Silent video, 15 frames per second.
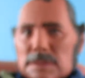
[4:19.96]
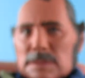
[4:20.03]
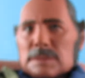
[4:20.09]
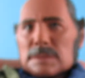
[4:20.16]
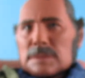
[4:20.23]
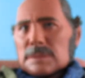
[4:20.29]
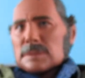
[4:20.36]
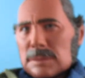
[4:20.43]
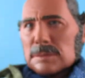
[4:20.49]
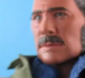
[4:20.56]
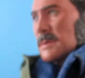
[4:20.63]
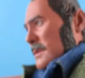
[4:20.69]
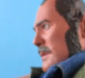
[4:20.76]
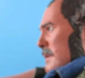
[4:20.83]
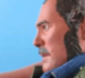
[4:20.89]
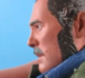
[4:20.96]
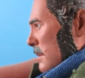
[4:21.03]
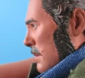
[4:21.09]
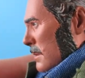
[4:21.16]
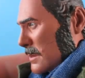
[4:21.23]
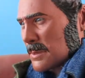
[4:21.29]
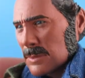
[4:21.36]
Oh, okay. The hair's a
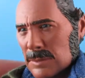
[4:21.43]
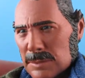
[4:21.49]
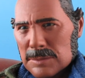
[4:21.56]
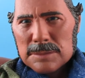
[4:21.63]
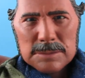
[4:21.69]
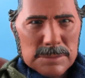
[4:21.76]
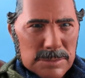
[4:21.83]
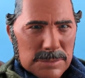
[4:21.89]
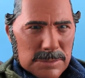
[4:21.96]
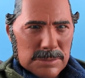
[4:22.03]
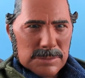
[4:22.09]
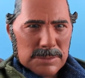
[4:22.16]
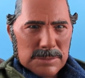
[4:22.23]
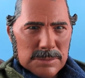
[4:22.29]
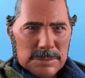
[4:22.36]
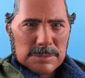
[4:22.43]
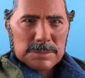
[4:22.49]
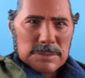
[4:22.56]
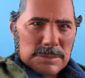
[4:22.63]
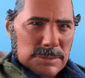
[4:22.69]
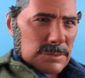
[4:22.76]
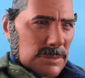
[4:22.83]
bit strange underneath that.
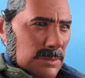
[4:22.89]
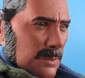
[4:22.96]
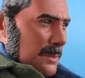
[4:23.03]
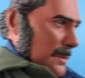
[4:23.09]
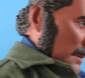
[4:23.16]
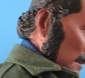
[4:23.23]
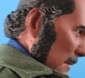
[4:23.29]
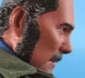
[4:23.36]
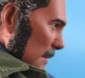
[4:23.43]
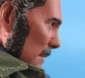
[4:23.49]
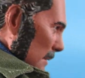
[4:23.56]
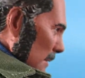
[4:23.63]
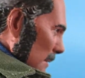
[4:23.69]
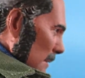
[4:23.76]
That does look a bit odd.